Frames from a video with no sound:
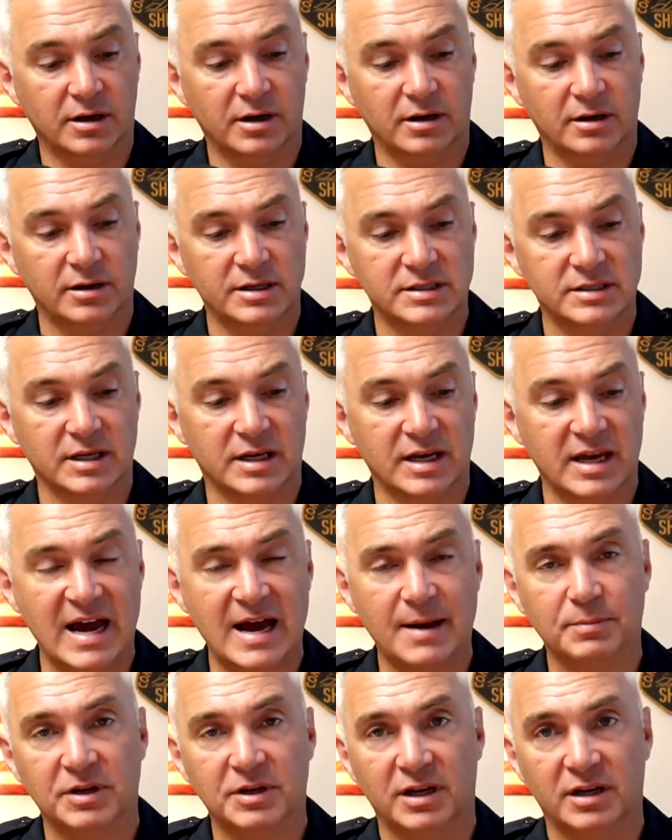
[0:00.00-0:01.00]
he's the
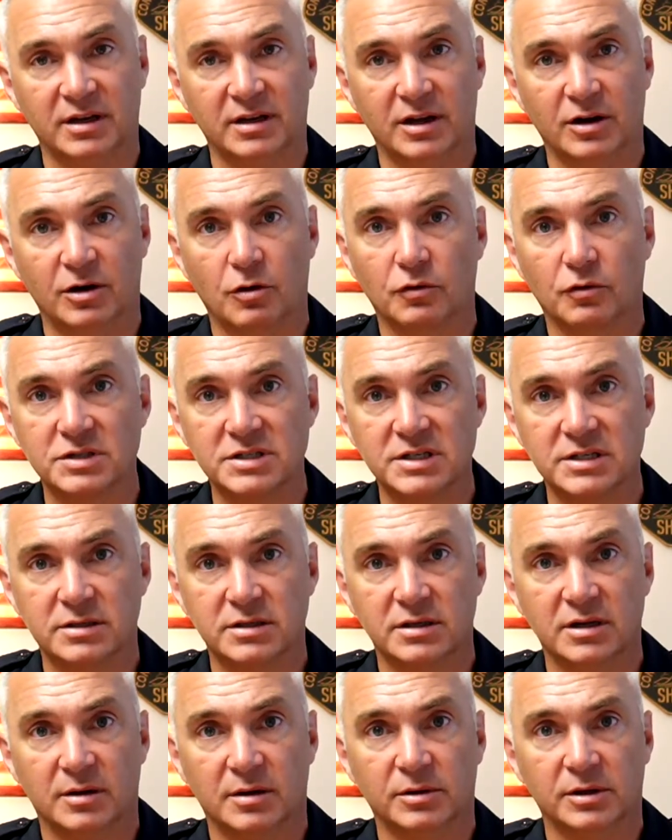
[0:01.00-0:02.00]
captain that oversees the
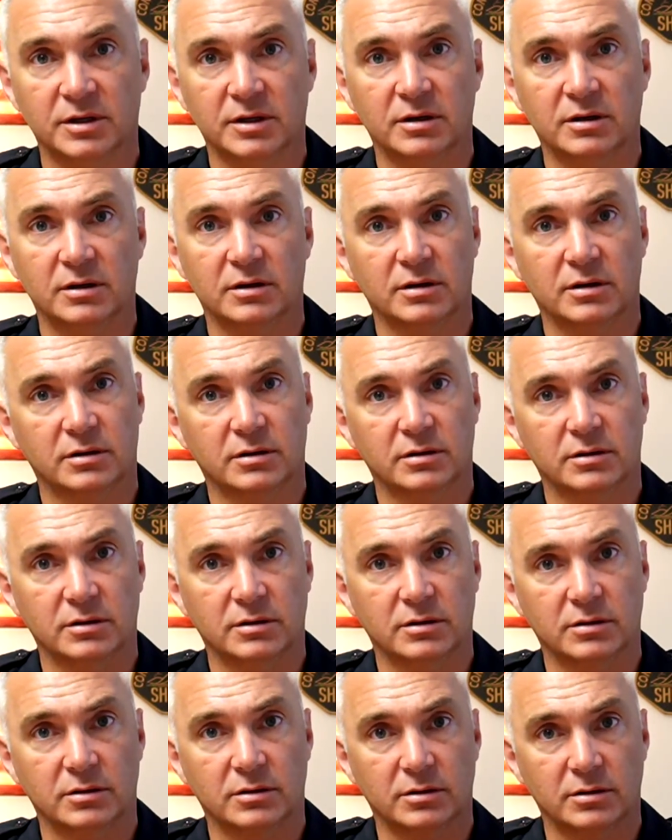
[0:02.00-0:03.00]
Dublin
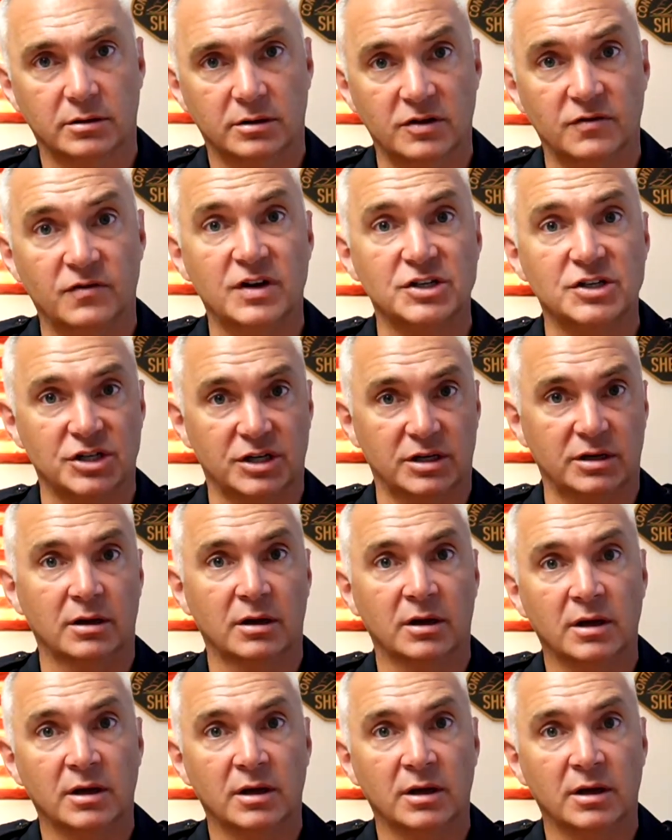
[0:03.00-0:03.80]
division.